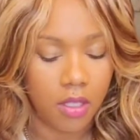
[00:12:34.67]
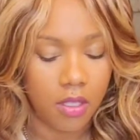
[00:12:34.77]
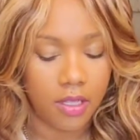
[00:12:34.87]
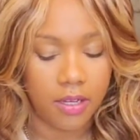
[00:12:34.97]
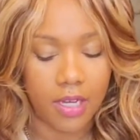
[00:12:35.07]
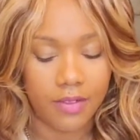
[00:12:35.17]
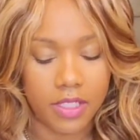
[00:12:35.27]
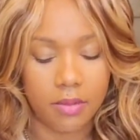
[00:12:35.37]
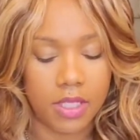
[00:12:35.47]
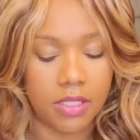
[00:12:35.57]
They're having
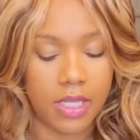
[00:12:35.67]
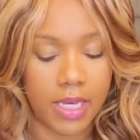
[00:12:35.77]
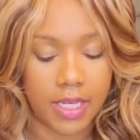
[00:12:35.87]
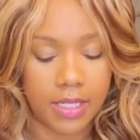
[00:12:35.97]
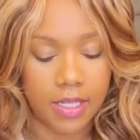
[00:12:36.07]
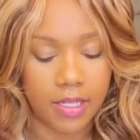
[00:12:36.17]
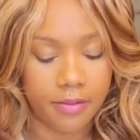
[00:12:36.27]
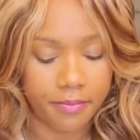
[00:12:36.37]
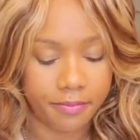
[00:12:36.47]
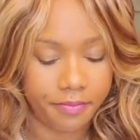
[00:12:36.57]
some anxiety.
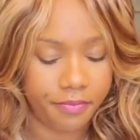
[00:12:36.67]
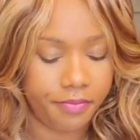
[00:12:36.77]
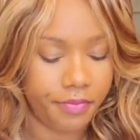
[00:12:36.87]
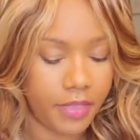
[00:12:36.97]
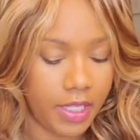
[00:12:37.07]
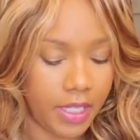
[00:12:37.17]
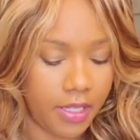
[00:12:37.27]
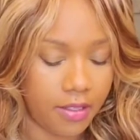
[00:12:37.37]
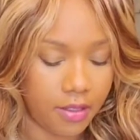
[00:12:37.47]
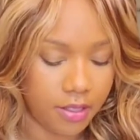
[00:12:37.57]

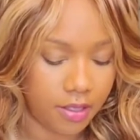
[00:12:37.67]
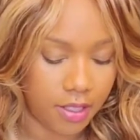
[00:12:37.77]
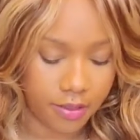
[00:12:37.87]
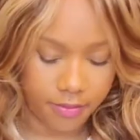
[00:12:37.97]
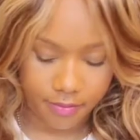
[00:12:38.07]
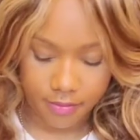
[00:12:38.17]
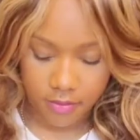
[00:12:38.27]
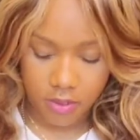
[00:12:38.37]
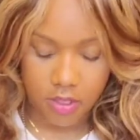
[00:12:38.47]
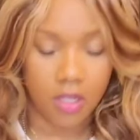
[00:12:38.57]
Yeah, look at that.
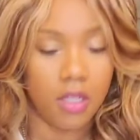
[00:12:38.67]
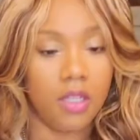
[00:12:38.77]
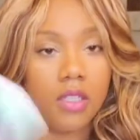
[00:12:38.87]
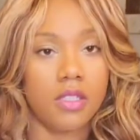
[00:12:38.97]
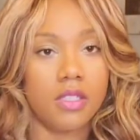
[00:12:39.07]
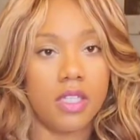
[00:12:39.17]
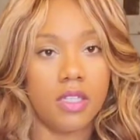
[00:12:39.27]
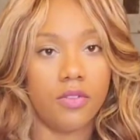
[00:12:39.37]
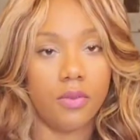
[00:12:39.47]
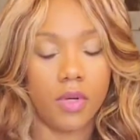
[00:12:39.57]
Ten
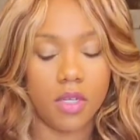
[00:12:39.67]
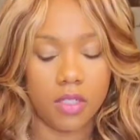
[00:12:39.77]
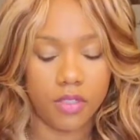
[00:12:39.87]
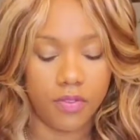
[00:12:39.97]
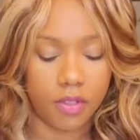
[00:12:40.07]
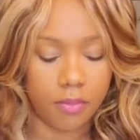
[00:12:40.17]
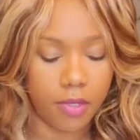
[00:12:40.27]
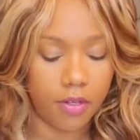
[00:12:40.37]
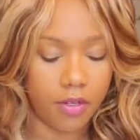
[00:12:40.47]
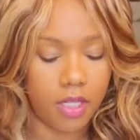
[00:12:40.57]
of Wands for the
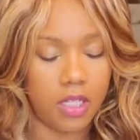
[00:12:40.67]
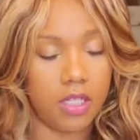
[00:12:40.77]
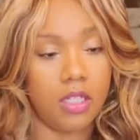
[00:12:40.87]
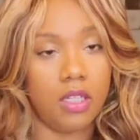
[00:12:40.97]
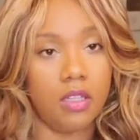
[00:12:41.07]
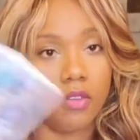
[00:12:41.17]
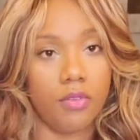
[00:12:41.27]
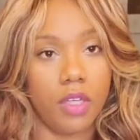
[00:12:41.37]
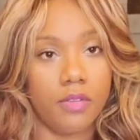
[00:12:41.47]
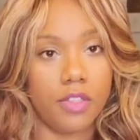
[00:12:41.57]
burden.
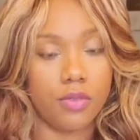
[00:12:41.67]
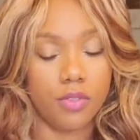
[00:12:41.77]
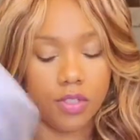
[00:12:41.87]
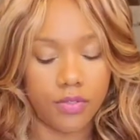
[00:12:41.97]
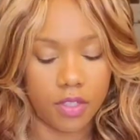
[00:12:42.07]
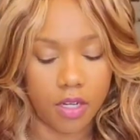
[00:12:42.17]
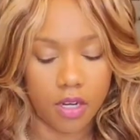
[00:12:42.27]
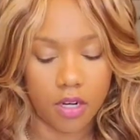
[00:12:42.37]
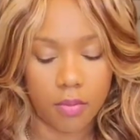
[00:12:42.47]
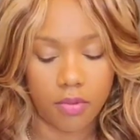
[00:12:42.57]
Three of Swords for the
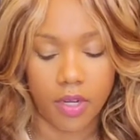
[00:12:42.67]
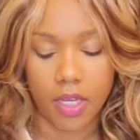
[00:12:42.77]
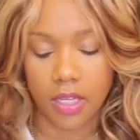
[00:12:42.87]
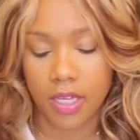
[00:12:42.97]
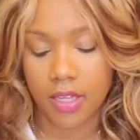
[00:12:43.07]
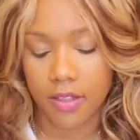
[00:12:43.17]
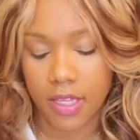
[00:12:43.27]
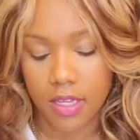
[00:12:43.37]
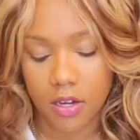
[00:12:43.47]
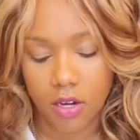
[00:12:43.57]
heartbreak. Yeah,
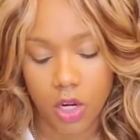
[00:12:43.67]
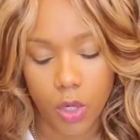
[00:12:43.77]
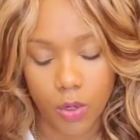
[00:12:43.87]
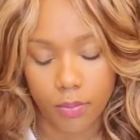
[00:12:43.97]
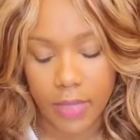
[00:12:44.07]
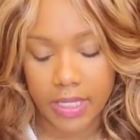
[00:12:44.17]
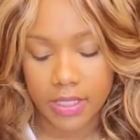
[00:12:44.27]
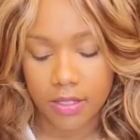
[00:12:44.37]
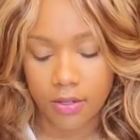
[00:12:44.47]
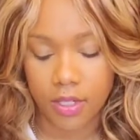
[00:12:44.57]
they are hurt
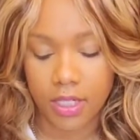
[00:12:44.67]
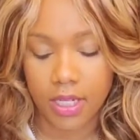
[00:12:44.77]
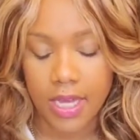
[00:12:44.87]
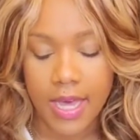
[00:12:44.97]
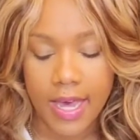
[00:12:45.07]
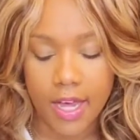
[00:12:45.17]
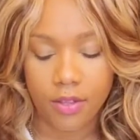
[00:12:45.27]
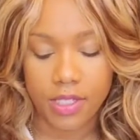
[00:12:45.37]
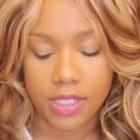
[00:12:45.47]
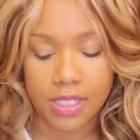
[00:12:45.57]
based on how
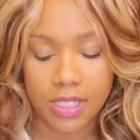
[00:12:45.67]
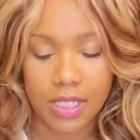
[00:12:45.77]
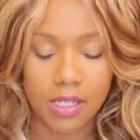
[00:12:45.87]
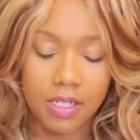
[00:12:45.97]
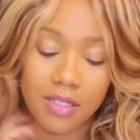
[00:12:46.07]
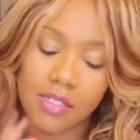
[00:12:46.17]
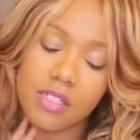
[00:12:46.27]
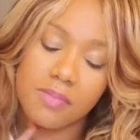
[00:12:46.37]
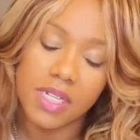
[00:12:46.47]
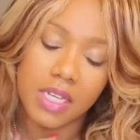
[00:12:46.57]
this is ending. This has
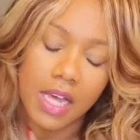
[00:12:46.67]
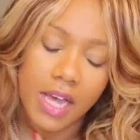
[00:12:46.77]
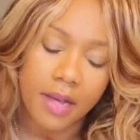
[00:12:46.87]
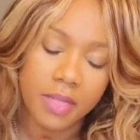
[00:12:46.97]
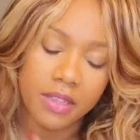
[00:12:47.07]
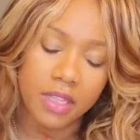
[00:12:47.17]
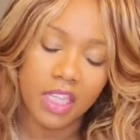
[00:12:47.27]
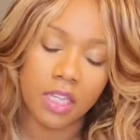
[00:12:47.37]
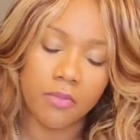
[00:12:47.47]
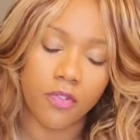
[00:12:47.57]
been a common
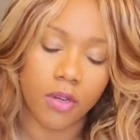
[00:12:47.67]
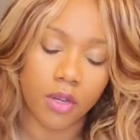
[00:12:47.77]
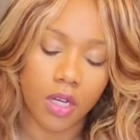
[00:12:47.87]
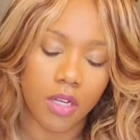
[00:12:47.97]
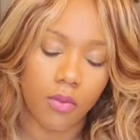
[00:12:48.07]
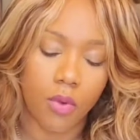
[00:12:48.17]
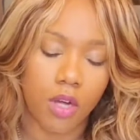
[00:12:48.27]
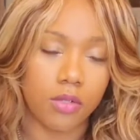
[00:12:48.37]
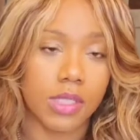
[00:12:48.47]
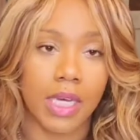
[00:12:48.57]
theme for
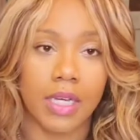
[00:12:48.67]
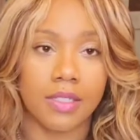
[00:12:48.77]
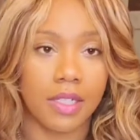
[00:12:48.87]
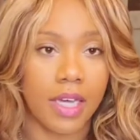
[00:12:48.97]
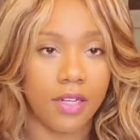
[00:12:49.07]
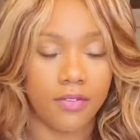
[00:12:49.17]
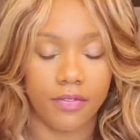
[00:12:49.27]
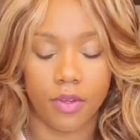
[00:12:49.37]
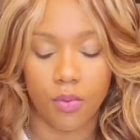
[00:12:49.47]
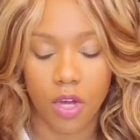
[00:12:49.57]
water signs. A lot of
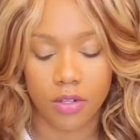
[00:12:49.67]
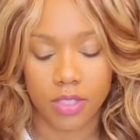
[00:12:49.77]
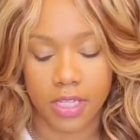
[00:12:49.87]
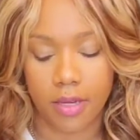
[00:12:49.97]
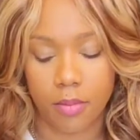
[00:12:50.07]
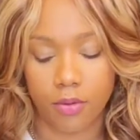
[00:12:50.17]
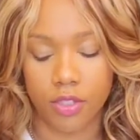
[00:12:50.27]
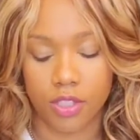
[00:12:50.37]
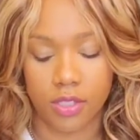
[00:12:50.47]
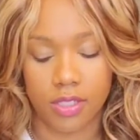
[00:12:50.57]
the water sign
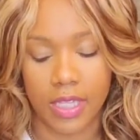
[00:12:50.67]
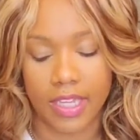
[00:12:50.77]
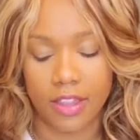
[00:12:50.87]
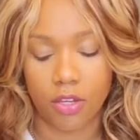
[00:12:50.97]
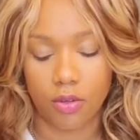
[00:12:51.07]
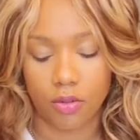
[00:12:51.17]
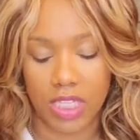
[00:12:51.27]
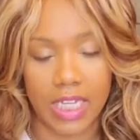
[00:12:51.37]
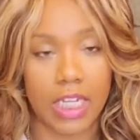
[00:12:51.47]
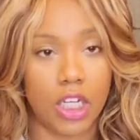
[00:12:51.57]
portions, like they're
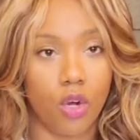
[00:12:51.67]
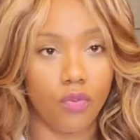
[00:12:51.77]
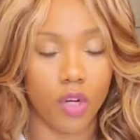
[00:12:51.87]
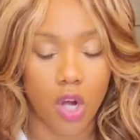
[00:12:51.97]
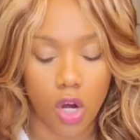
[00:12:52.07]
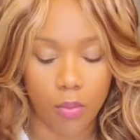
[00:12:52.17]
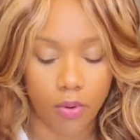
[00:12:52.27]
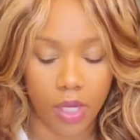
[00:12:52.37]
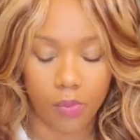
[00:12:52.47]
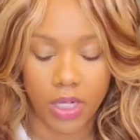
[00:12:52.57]
getting over
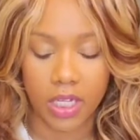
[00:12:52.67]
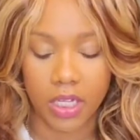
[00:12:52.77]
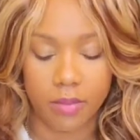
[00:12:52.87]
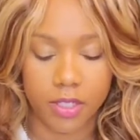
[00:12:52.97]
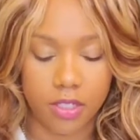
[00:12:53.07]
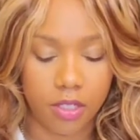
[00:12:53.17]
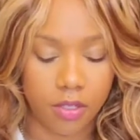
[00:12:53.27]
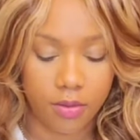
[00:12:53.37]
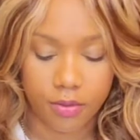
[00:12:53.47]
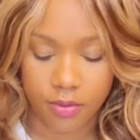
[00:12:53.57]
heartbreak when it comes to you.